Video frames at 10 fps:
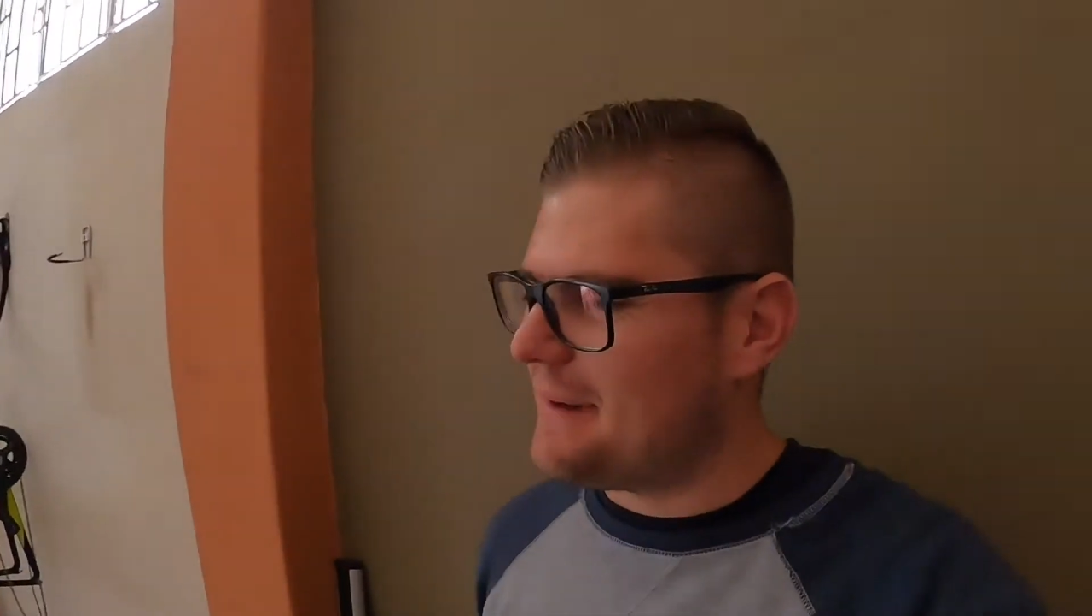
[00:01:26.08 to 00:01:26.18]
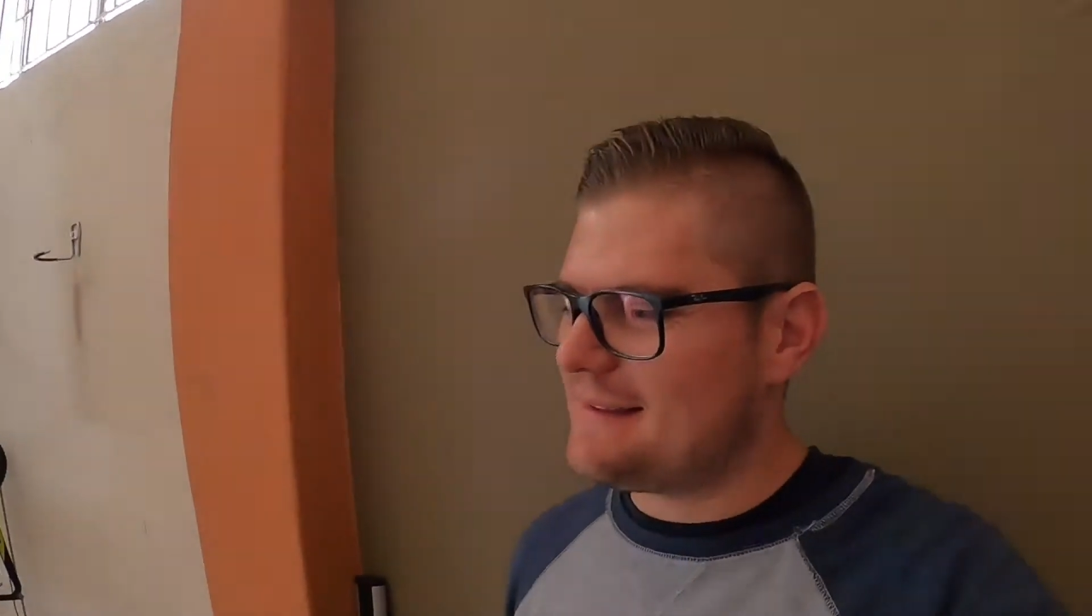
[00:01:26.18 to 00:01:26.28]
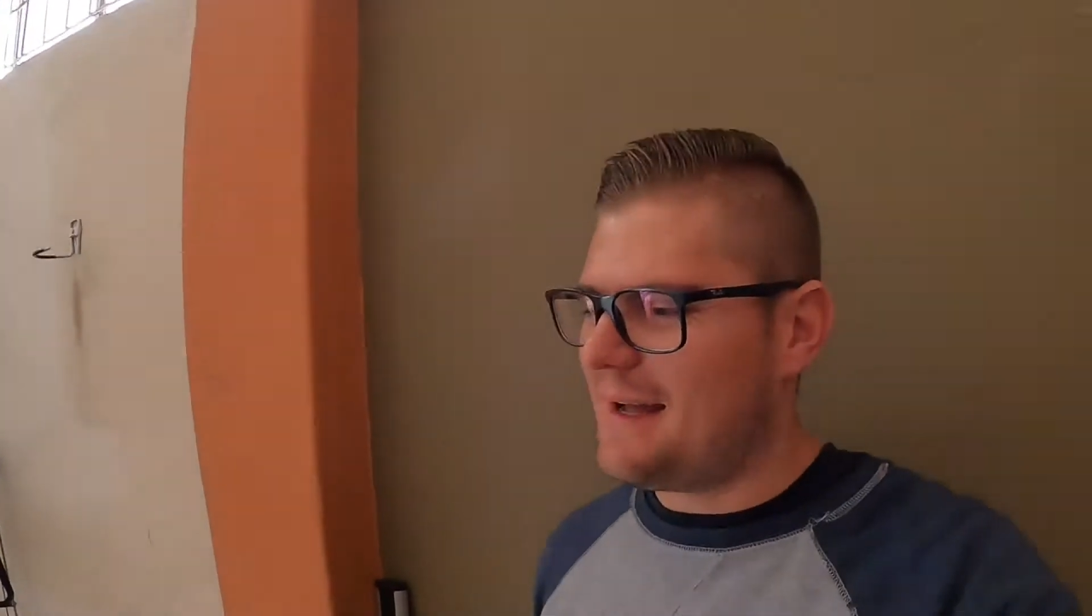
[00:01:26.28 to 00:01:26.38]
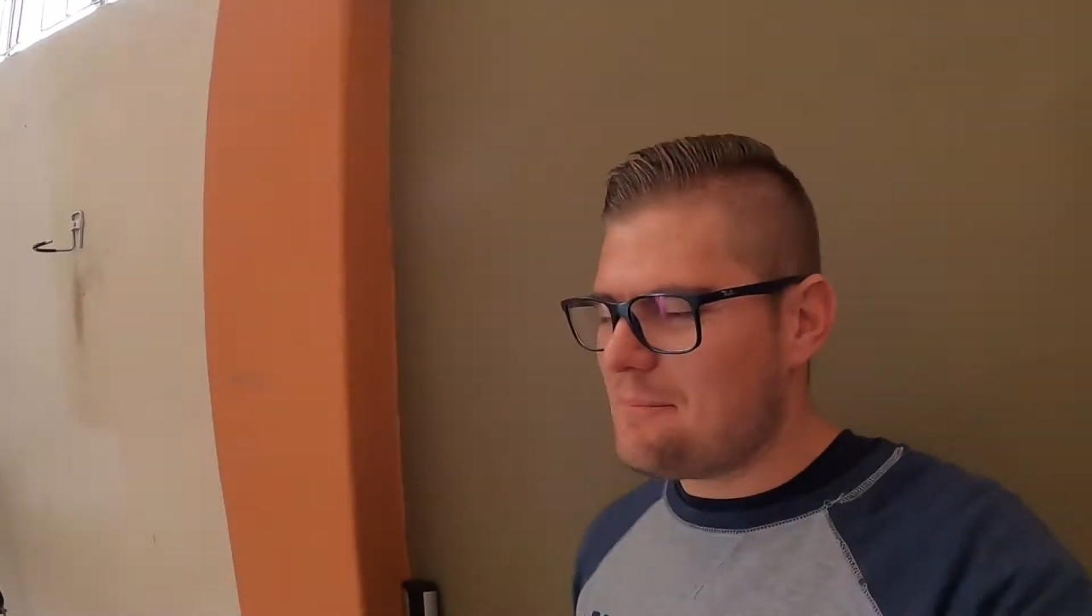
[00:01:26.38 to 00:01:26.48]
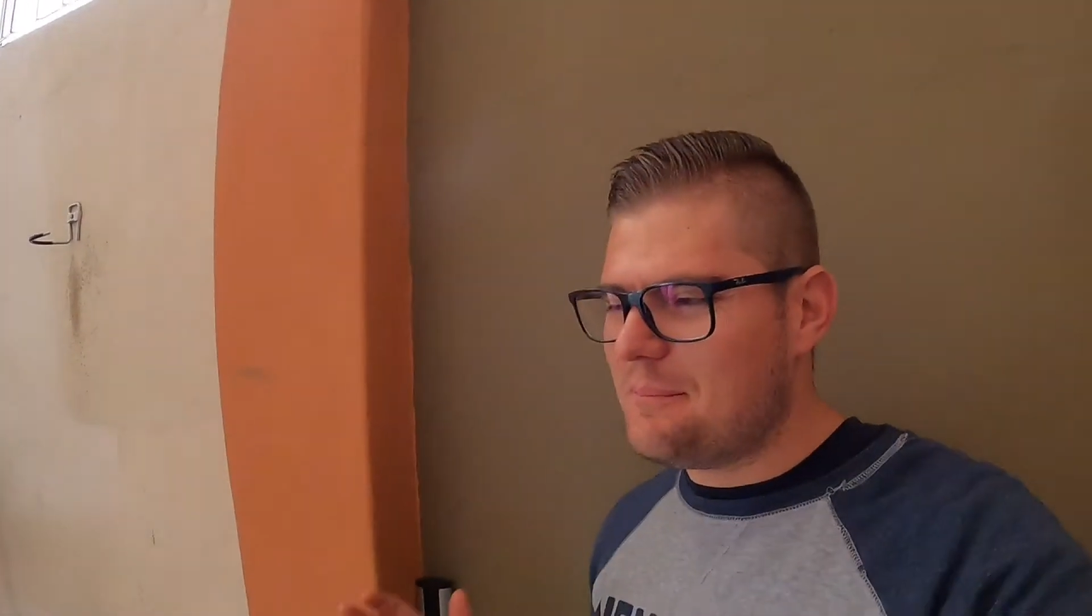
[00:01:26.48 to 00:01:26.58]

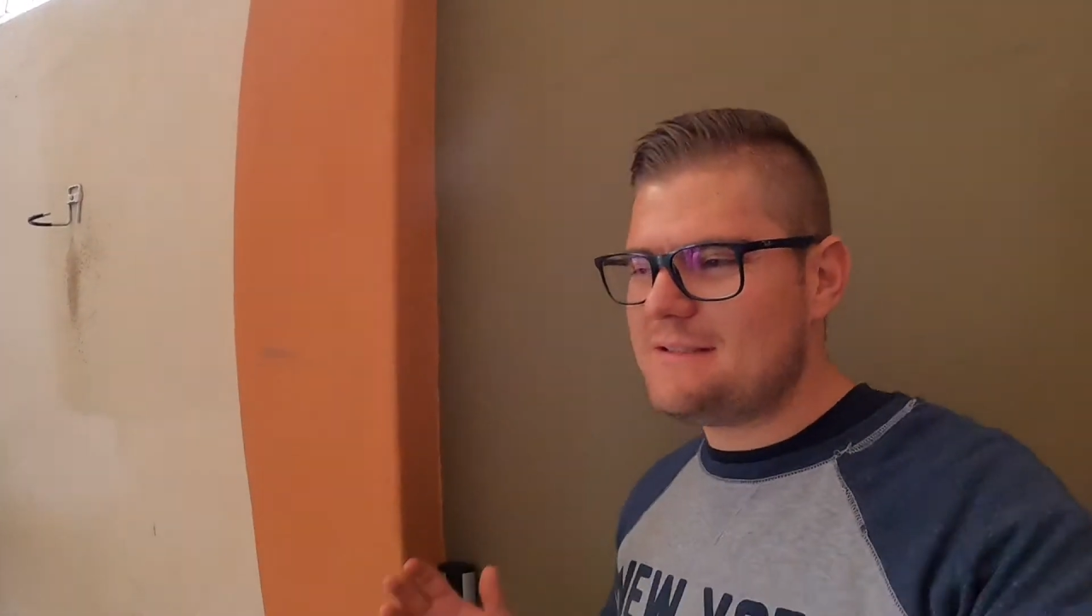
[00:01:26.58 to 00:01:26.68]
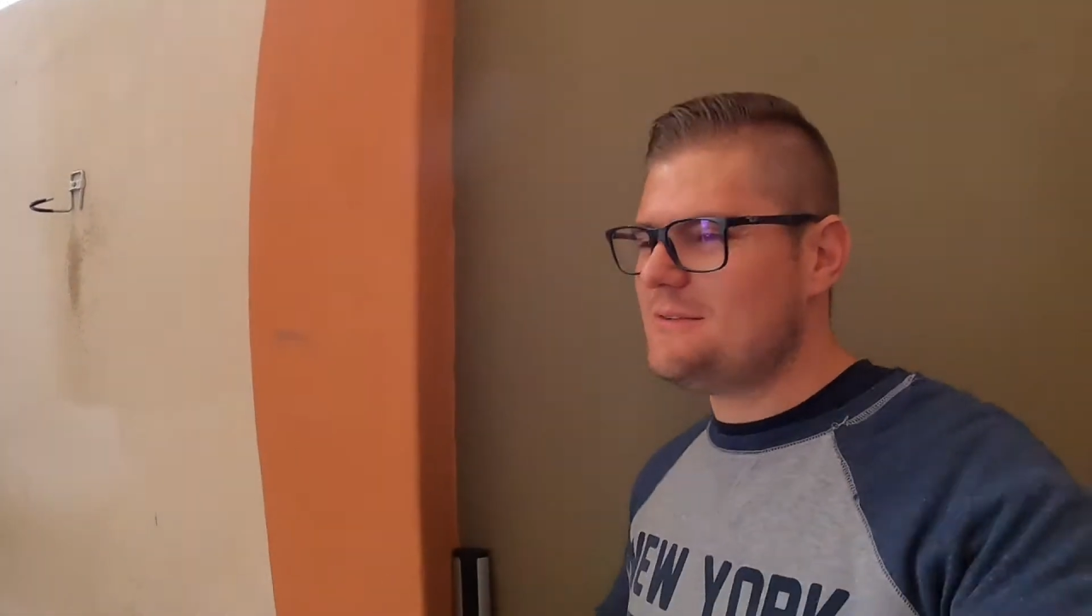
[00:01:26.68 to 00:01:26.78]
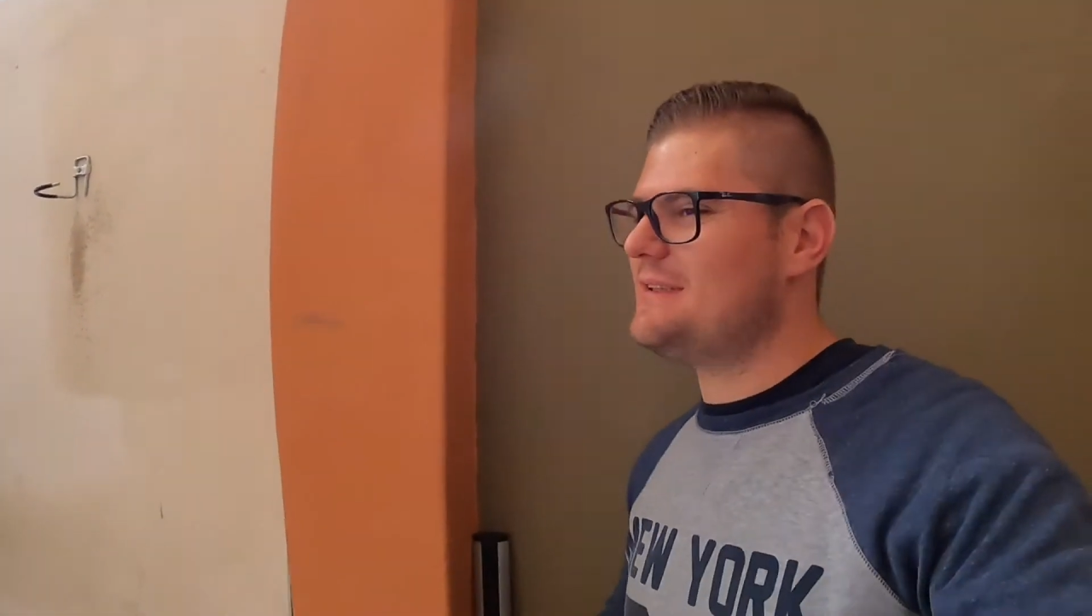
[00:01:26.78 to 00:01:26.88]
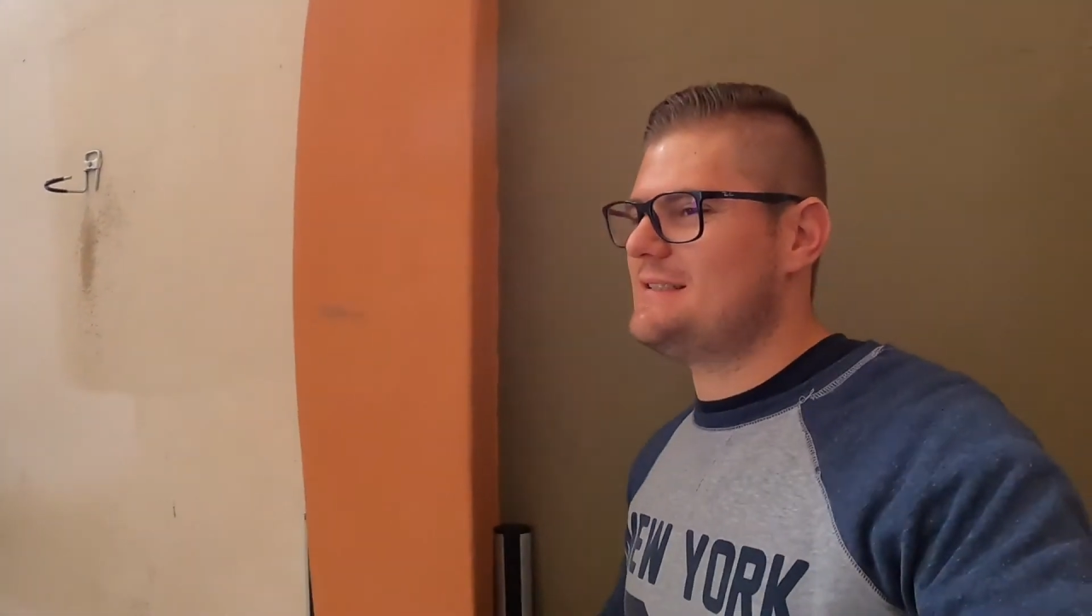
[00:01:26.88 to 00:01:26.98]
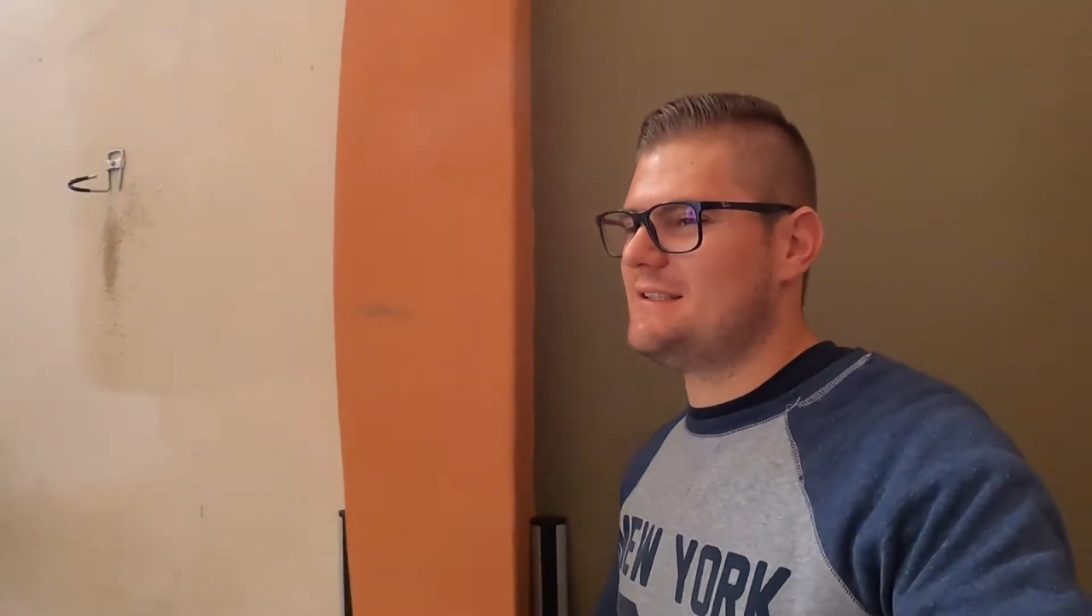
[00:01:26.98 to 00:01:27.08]
but I'm busy with